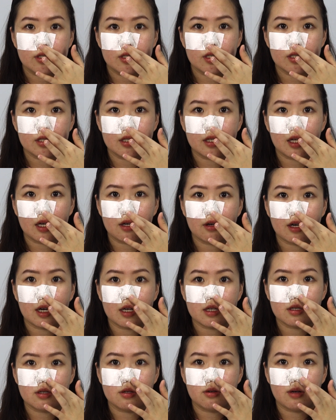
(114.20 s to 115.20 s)
Just so that you
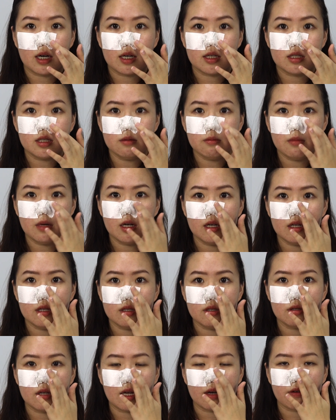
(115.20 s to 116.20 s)
guys know, I actually managed
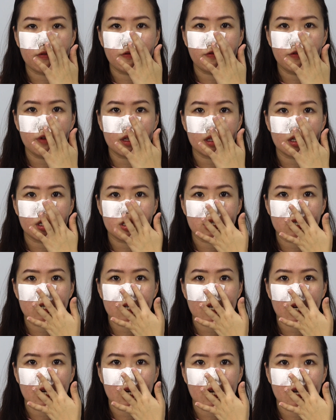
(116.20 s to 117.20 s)
to like fit the
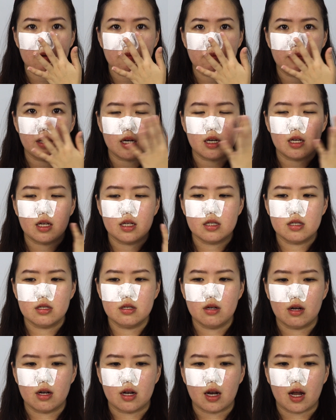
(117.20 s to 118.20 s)
shit in, but it's
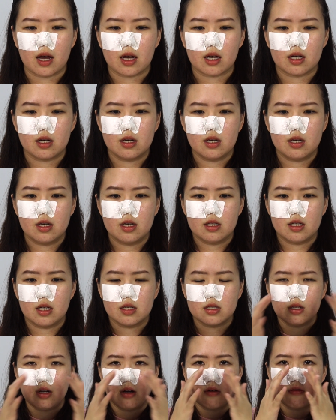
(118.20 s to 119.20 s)
not like
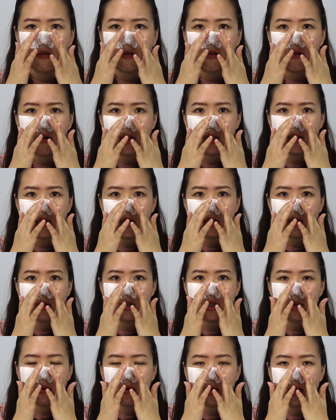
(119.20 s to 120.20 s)
there's a lot of creases
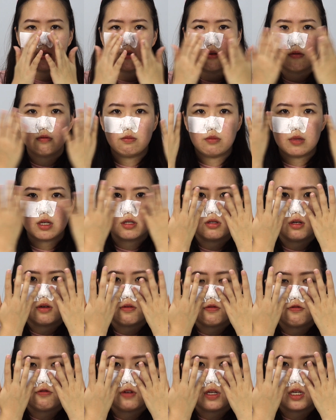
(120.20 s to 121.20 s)
because I wanted to make sure
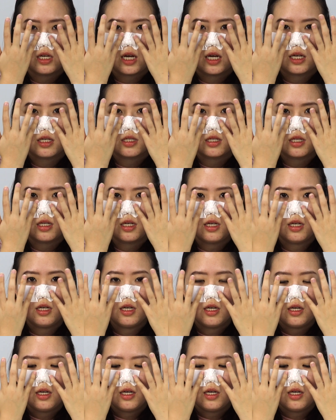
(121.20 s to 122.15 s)
it fit nicely,